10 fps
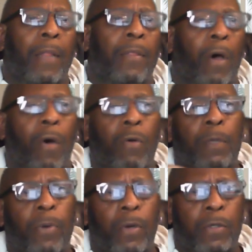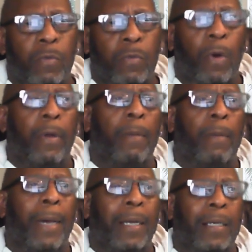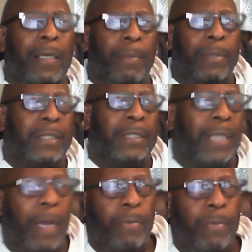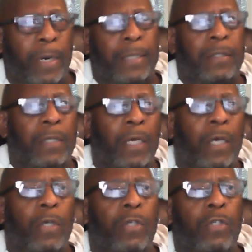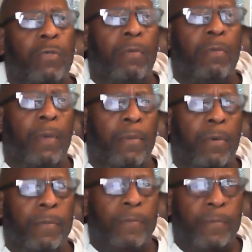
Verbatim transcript: the only person worried about a company's stock price, you should remember